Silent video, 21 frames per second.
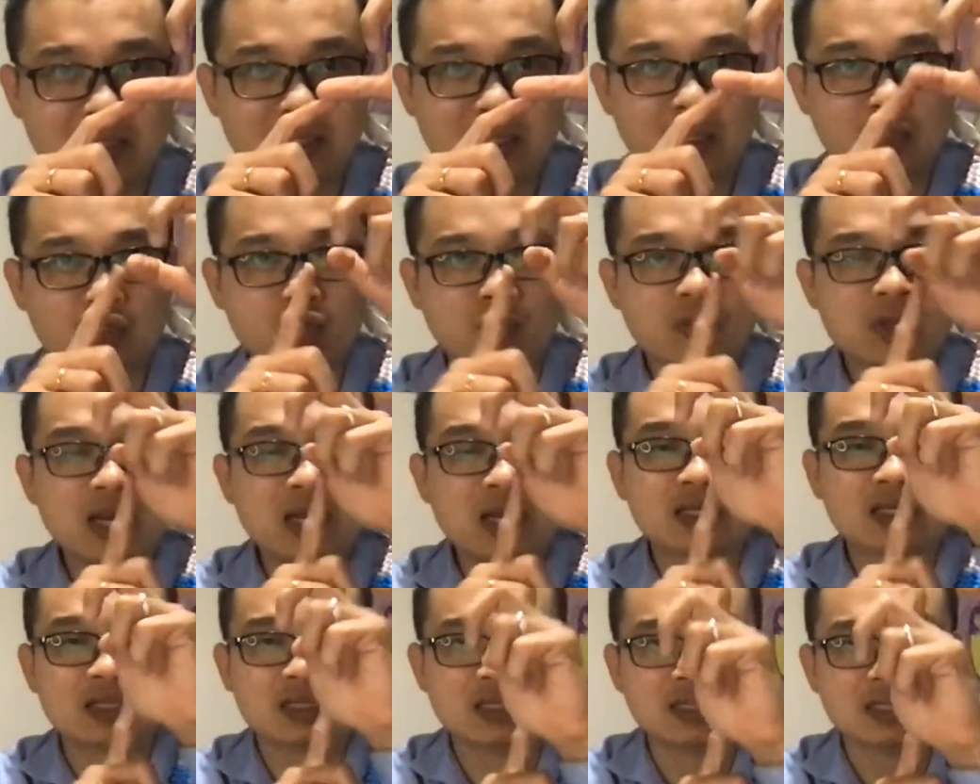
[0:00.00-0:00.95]
It should be
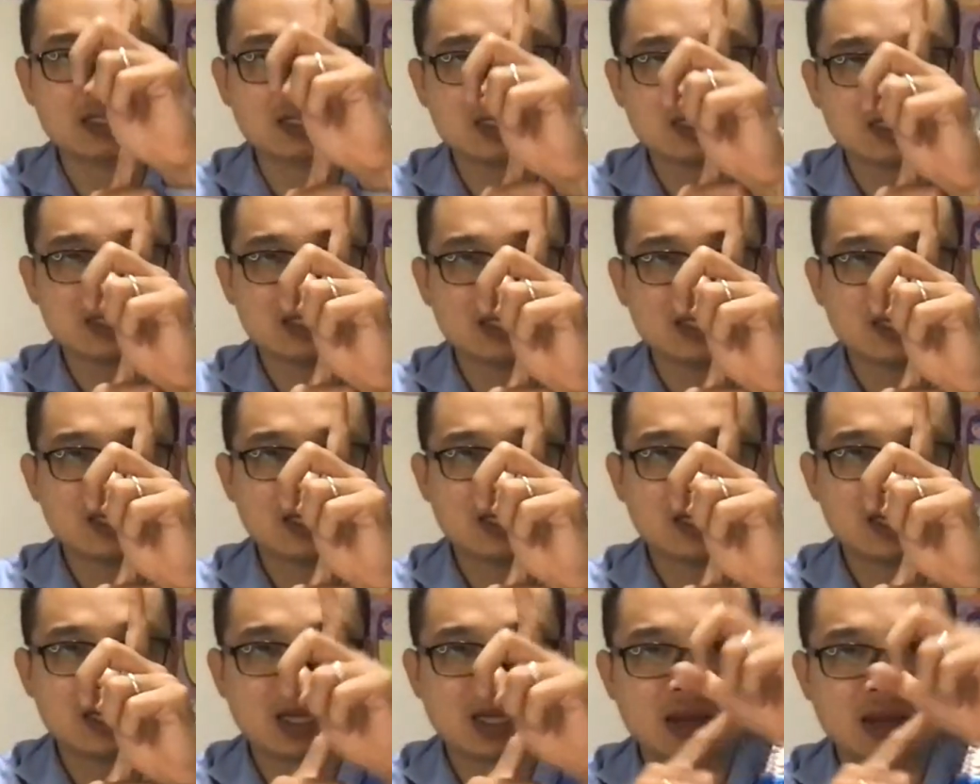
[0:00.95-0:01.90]
like this.
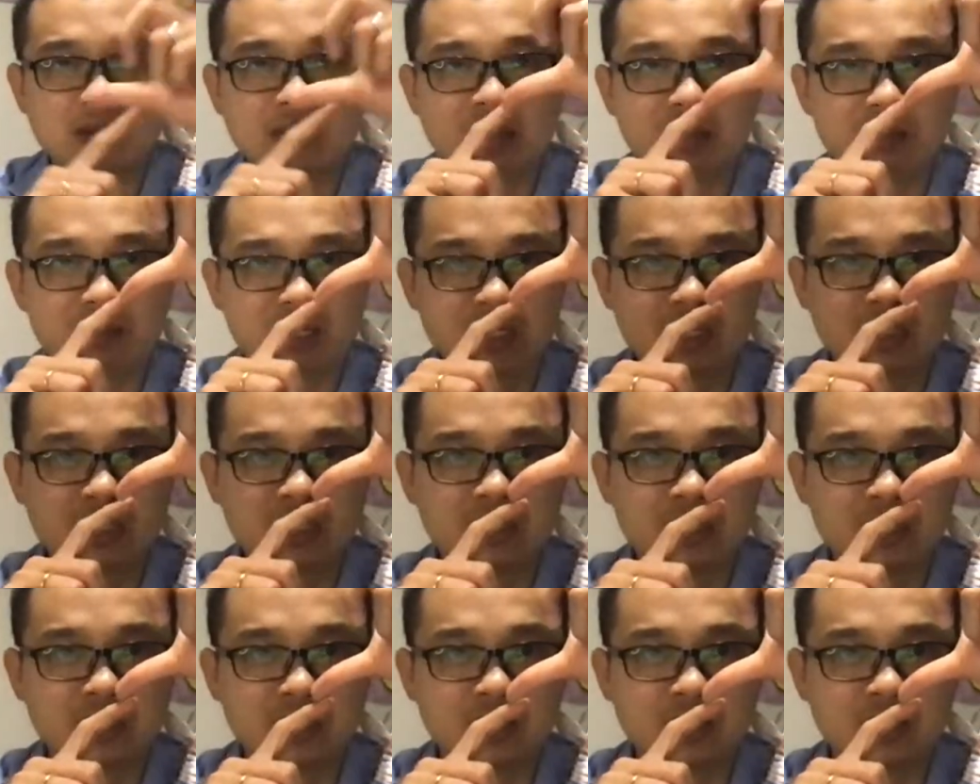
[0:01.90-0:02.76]
It become this,